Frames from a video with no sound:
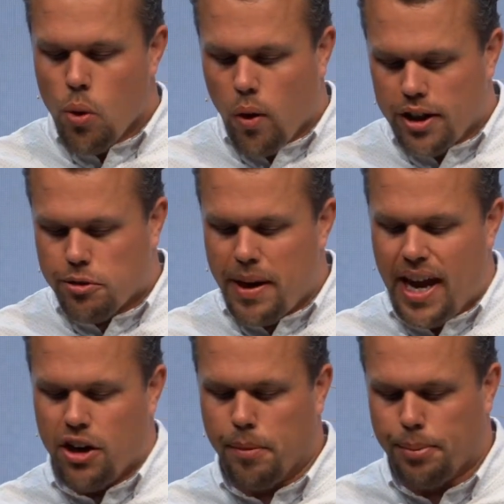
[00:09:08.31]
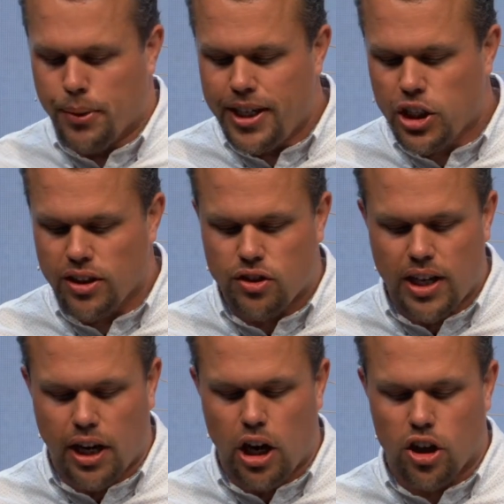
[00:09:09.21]
"once began to preach in the
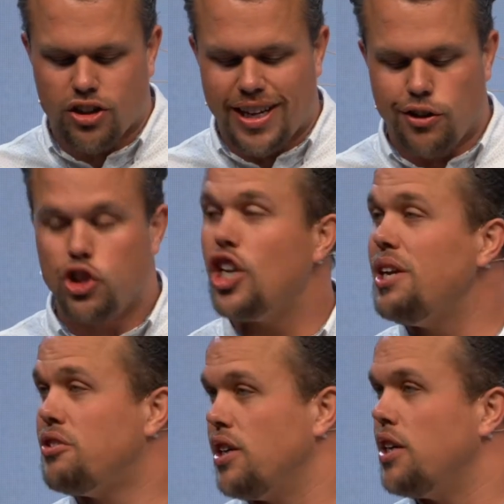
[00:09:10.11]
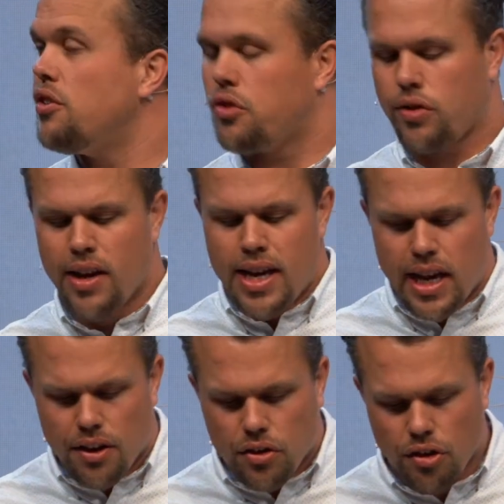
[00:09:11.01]
synagogues that Jesus
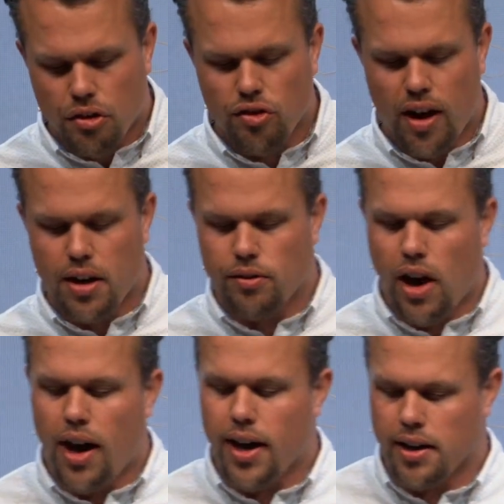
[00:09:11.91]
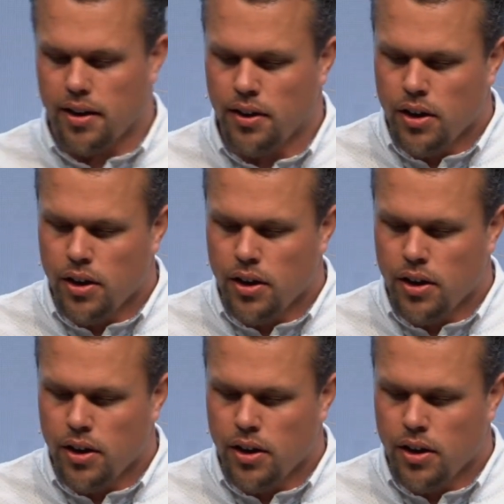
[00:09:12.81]
is the Son of God.